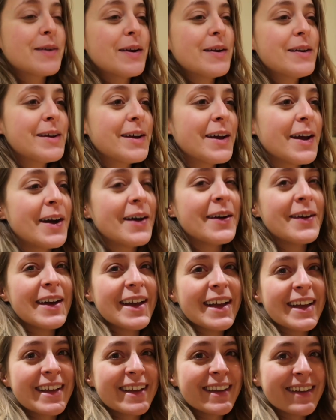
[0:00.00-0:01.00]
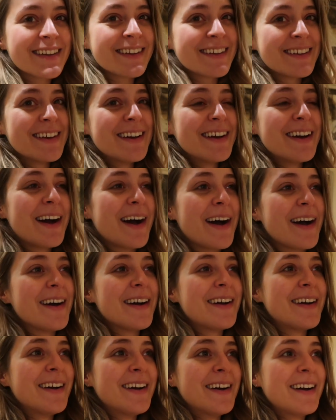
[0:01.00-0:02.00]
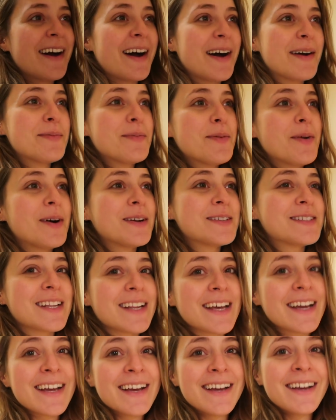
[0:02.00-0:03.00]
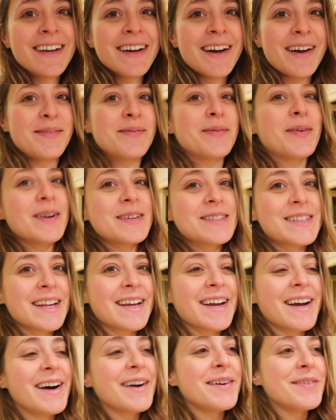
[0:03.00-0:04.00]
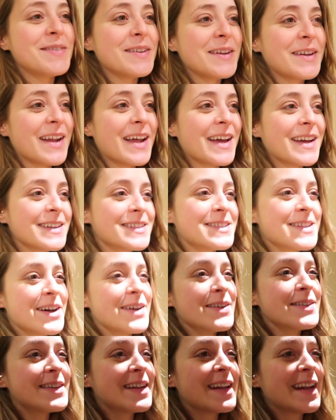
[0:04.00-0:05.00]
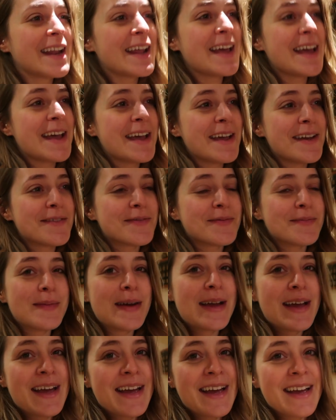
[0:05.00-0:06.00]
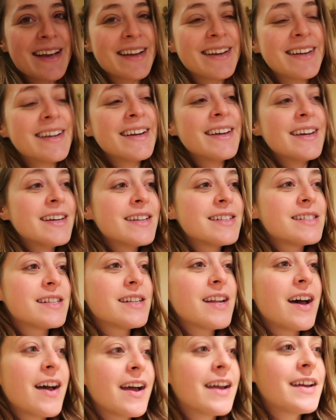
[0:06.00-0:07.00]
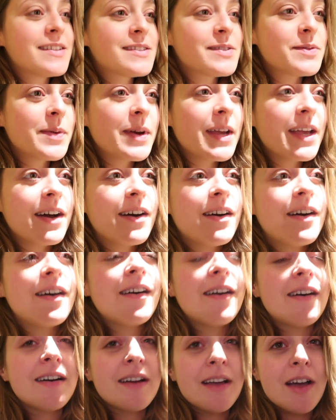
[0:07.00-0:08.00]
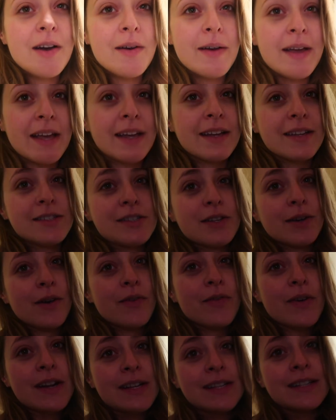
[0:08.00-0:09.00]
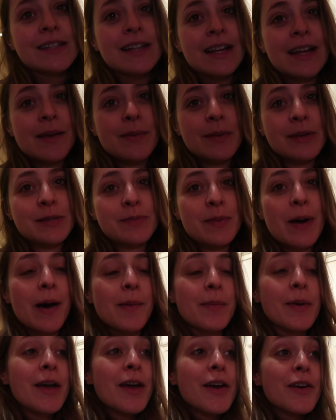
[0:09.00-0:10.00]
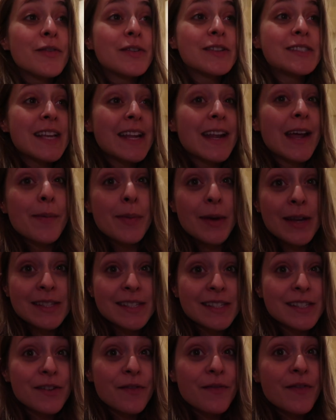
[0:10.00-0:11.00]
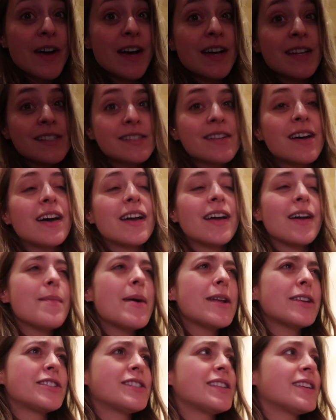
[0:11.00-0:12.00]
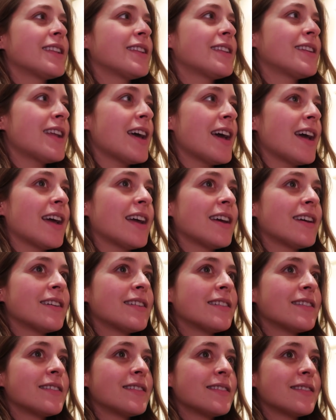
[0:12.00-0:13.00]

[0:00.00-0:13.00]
Where are you going? I'm waddling after you like, don't leave me. Tonight we are going to our friend Livy's pub for dinner because it's the first night. I mentioned it the other day.